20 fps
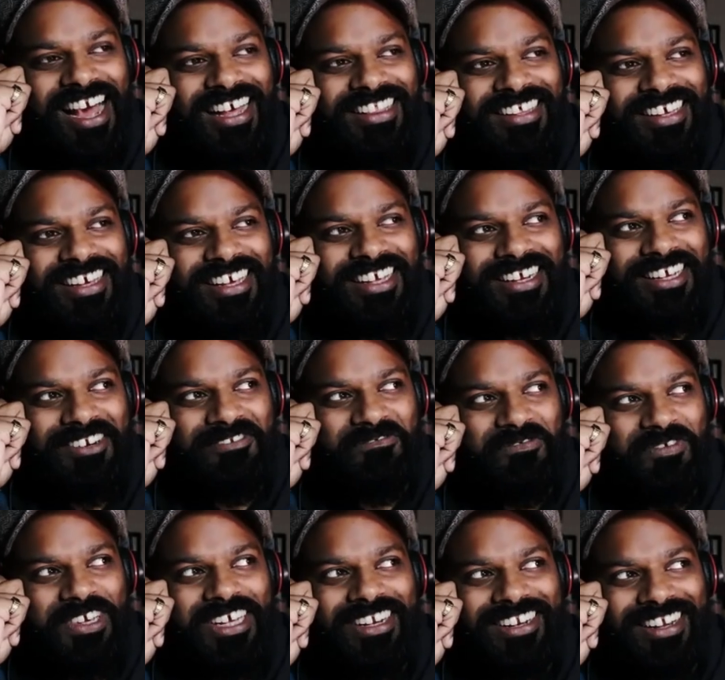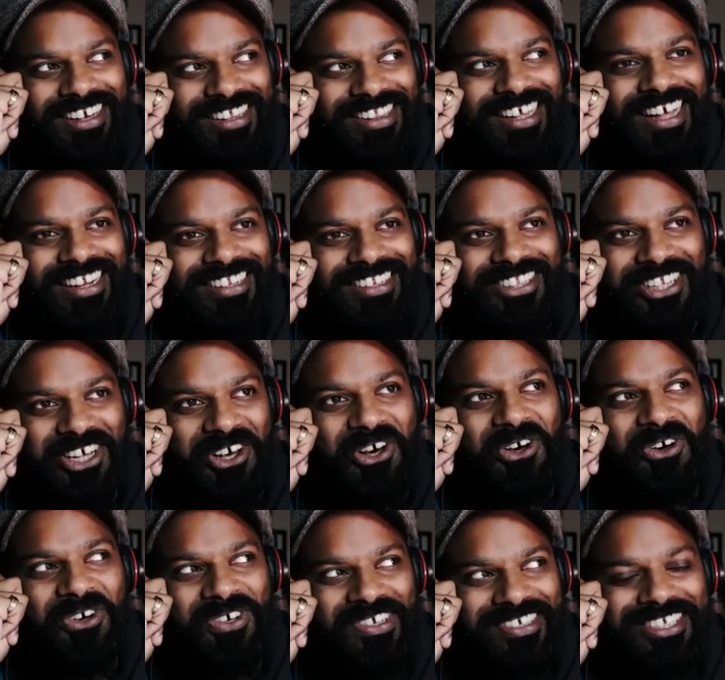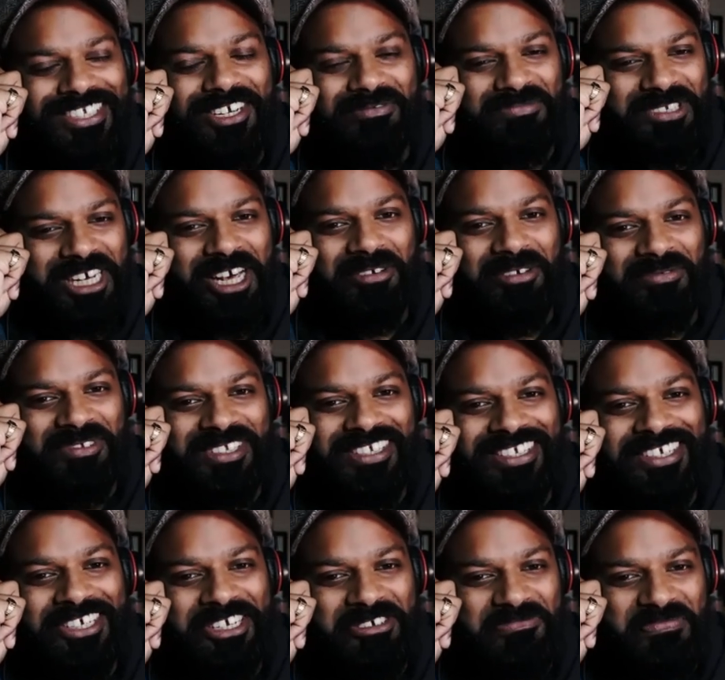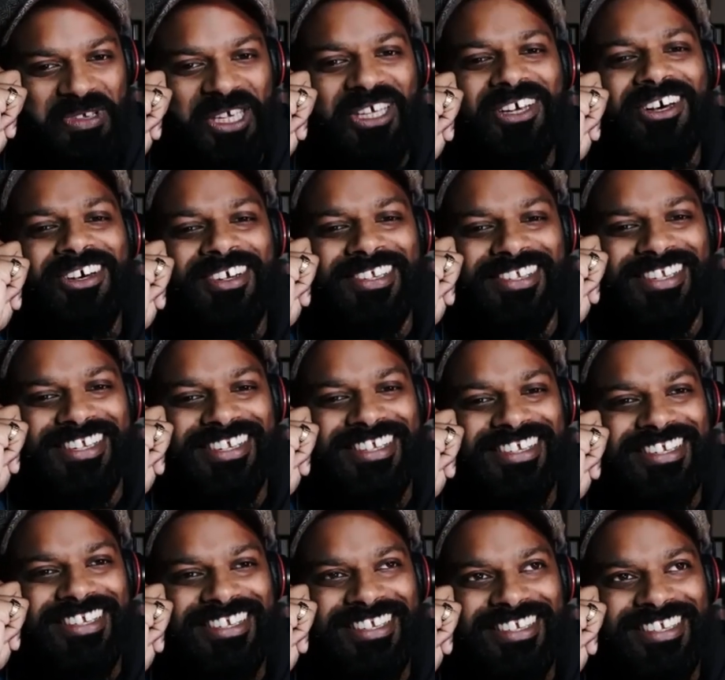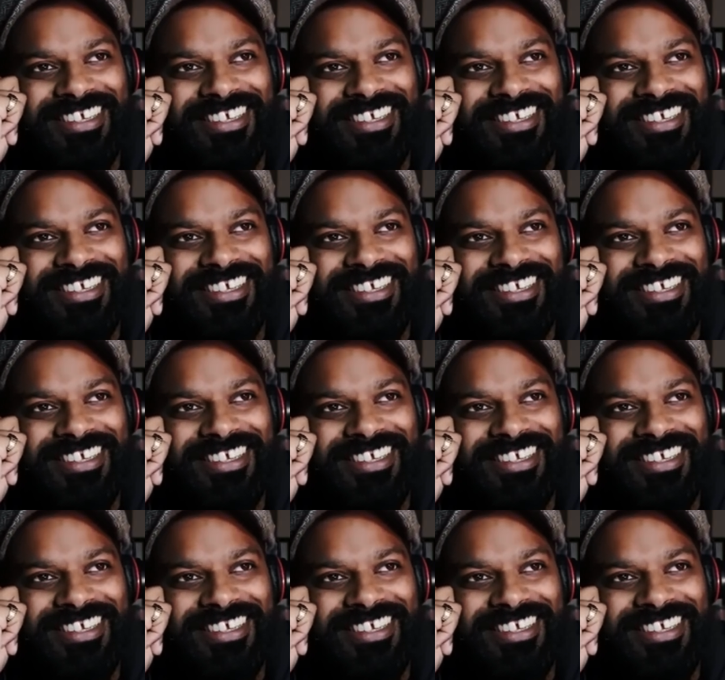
I think it can feel like that though sometimes because